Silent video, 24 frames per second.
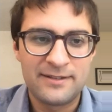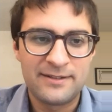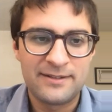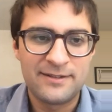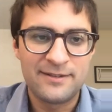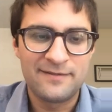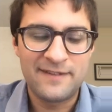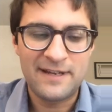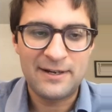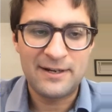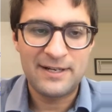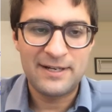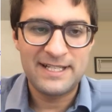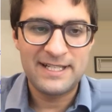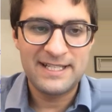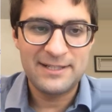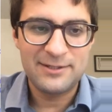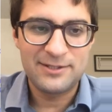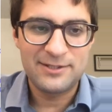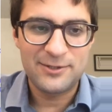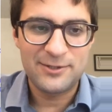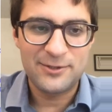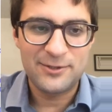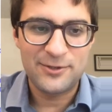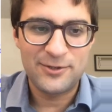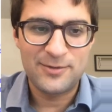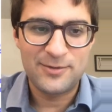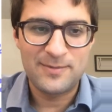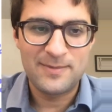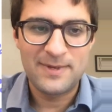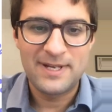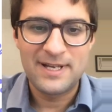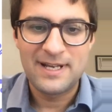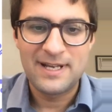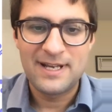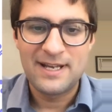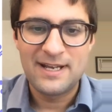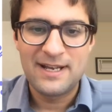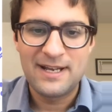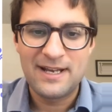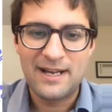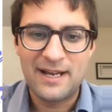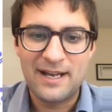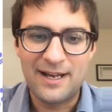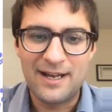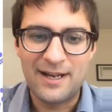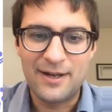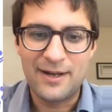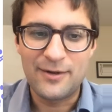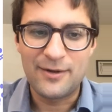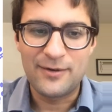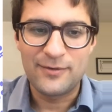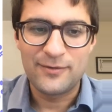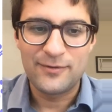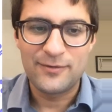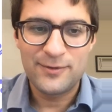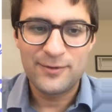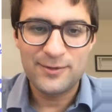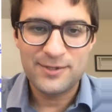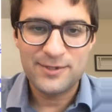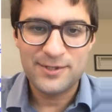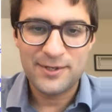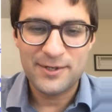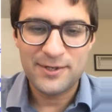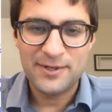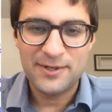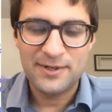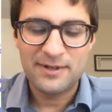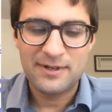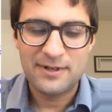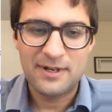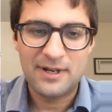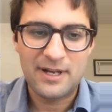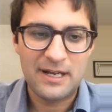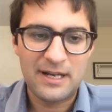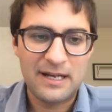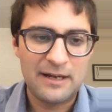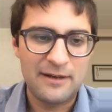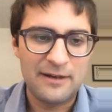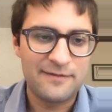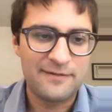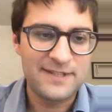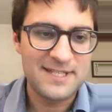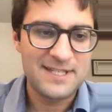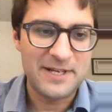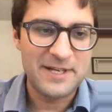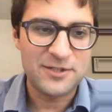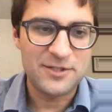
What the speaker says: the very near-term future of these